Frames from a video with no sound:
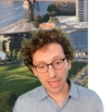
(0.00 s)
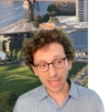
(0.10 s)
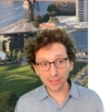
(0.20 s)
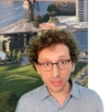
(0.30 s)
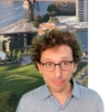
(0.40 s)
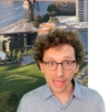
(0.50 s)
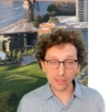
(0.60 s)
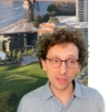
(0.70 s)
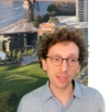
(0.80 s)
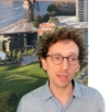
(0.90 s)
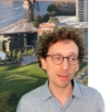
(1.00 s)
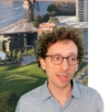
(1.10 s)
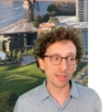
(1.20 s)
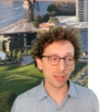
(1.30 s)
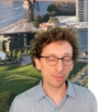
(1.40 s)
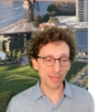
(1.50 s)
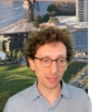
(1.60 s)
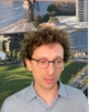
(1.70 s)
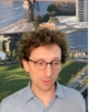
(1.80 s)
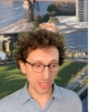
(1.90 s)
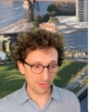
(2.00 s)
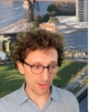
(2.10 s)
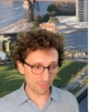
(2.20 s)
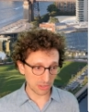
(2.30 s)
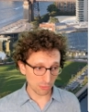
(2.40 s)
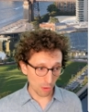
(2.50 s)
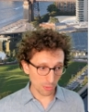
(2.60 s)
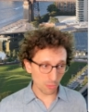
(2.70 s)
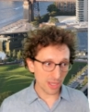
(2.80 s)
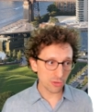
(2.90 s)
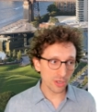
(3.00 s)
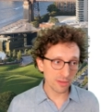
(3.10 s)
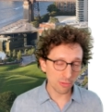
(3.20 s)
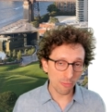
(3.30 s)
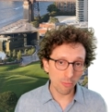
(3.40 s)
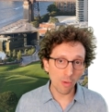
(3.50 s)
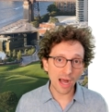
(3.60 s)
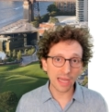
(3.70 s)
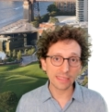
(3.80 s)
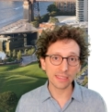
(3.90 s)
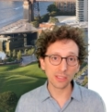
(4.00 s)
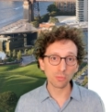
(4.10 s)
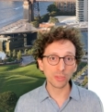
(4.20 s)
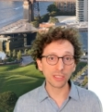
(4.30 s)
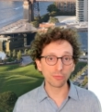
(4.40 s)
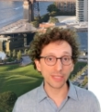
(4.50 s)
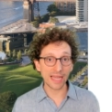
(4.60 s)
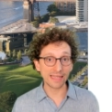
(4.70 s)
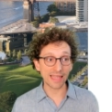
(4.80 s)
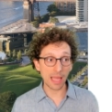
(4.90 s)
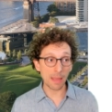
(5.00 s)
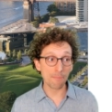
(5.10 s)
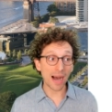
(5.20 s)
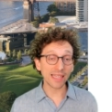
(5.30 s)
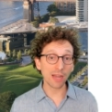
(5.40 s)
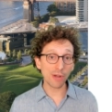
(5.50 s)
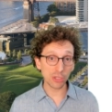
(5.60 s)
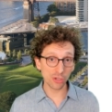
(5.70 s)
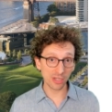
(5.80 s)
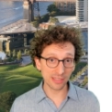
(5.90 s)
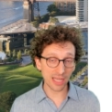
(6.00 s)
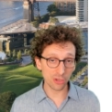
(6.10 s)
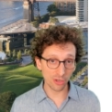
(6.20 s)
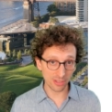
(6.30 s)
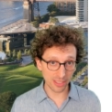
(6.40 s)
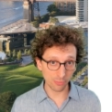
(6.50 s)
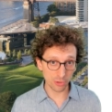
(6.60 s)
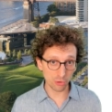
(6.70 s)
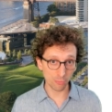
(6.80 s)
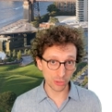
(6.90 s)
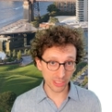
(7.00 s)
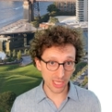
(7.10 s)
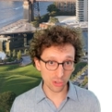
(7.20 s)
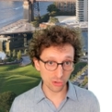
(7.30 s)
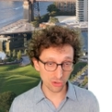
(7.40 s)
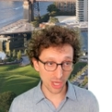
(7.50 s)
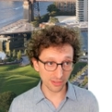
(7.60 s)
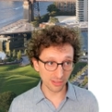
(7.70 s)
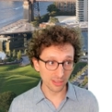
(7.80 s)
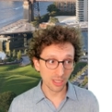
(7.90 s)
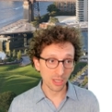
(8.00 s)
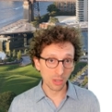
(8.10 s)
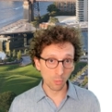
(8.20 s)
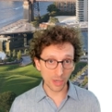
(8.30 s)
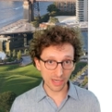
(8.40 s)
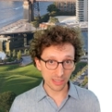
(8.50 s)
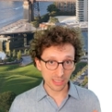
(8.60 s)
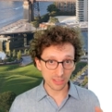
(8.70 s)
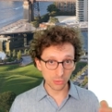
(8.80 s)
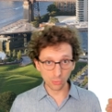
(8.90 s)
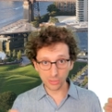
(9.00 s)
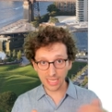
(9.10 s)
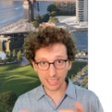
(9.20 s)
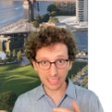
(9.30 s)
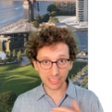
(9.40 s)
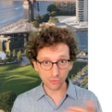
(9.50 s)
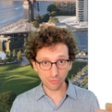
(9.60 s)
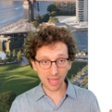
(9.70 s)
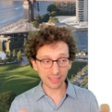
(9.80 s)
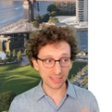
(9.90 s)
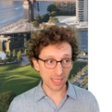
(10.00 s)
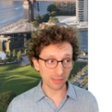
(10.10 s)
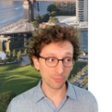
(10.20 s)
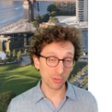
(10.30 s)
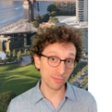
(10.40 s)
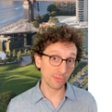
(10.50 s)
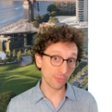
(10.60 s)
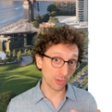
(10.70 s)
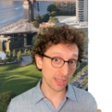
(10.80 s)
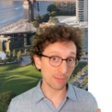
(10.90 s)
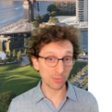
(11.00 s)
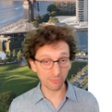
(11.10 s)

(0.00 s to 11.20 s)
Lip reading: And this begs a very common question of why didn't we create a bidirectional natural language communication channel where the two can interact and ask for example,